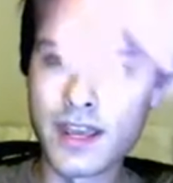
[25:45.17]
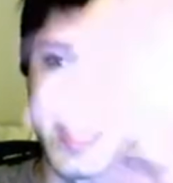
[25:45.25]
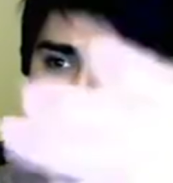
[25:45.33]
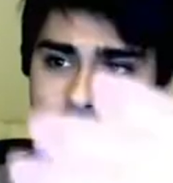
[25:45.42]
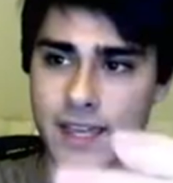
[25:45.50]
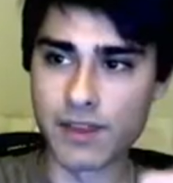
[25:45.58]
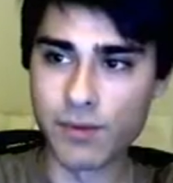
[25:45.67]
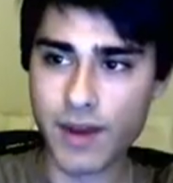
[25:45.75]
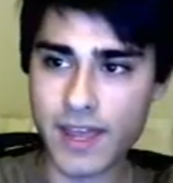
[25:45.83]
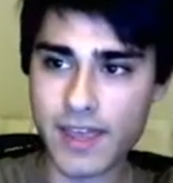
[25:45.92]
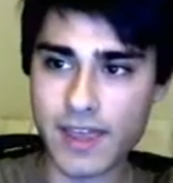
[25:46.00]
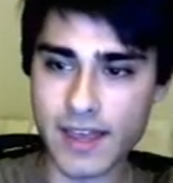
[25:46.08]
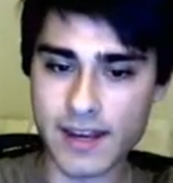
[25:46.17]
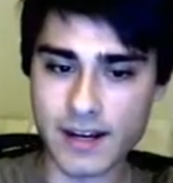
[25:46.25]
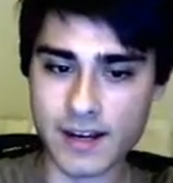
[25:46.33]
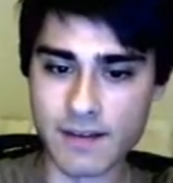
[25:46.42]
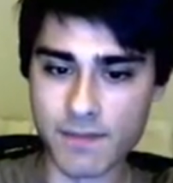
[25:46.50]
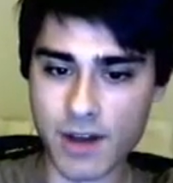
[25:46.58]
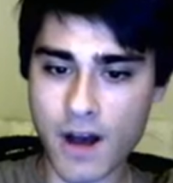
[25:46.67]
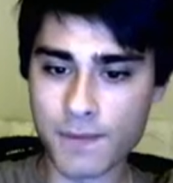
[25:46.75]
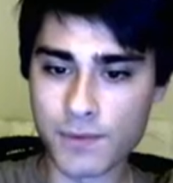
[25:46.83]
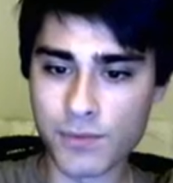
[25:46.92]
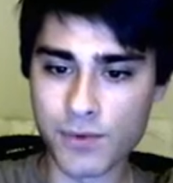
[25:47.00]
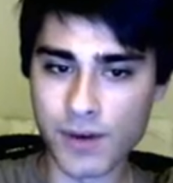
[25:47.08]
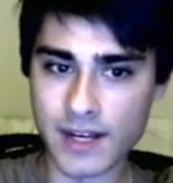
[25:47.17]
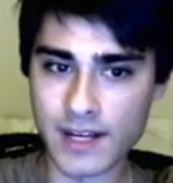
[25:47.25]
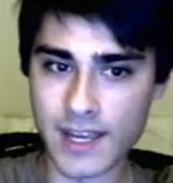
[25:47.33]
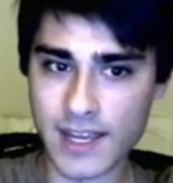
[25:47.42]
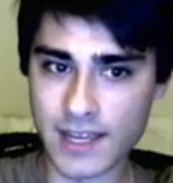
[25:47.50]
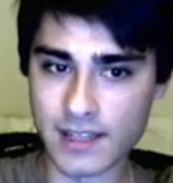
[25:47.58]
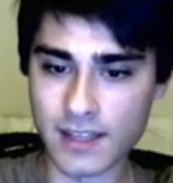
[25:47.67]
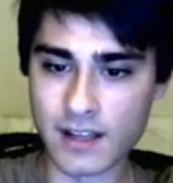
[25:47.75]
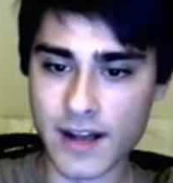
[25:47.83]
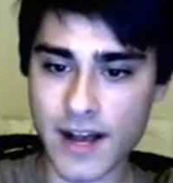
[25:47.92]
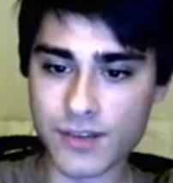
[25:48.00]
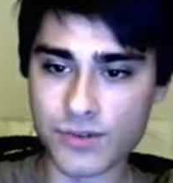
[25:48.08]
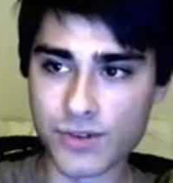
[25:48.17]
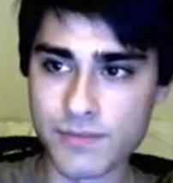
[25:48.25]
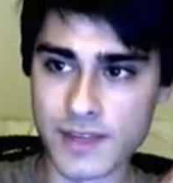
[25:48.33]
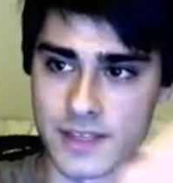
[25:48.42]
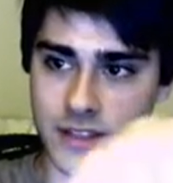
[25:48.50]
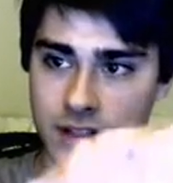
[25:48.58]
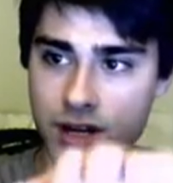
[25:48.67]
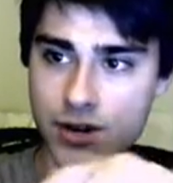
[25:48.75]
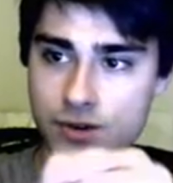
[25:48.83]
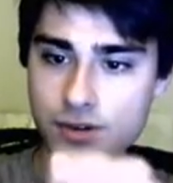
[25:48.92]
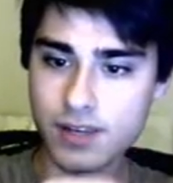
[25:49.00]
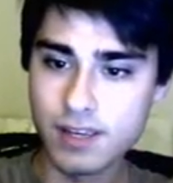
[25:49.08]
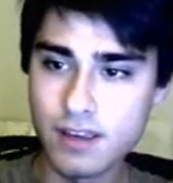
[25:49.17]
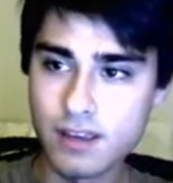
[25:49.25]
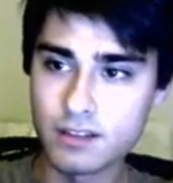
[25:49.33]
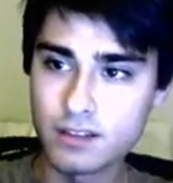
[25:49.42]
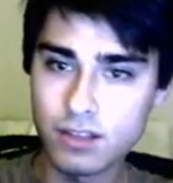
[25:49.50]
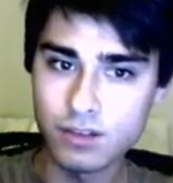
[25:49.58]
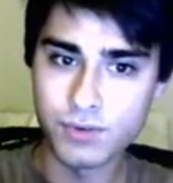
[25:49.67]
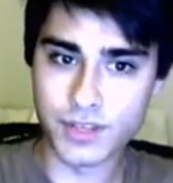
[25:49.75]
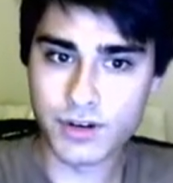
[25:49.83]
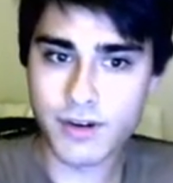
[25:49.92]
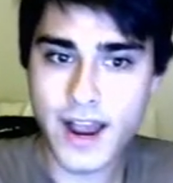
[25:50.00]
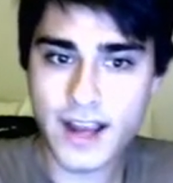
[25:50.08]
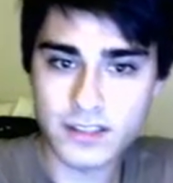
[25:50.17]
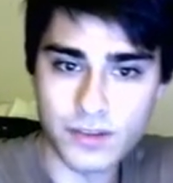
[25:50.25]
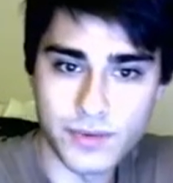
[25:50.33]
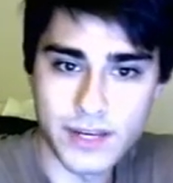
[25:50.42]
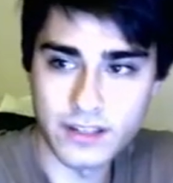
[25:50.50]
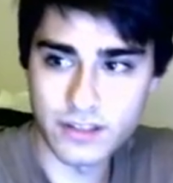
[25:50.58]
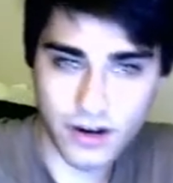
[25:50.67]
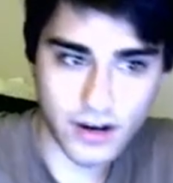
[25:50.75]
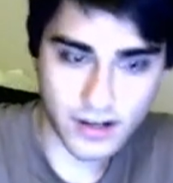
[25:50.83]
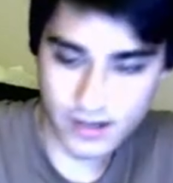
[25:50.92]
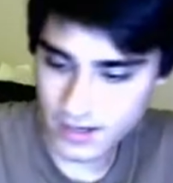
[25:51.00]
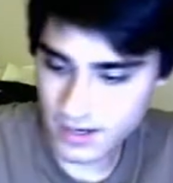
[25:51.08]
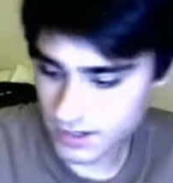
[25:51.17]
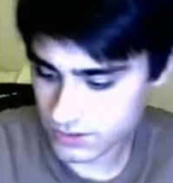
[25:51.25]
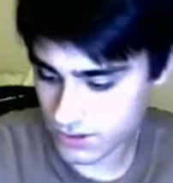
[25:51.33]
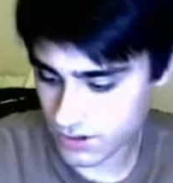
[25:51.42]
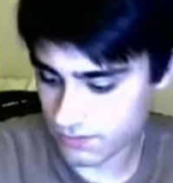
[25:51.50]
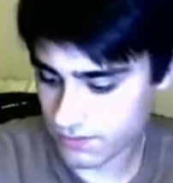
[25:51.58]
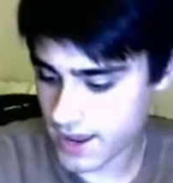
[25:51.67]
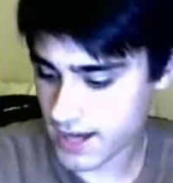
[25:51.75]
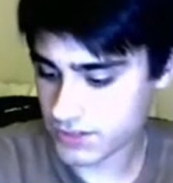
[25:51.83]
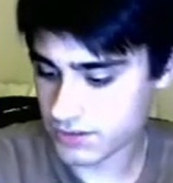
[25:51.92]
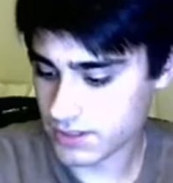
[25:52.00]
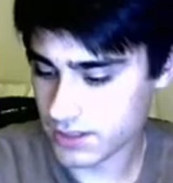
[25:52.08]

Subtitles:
The way that the optimal way to get into the glass room is to go into where the cracks of the wings are. So if actually,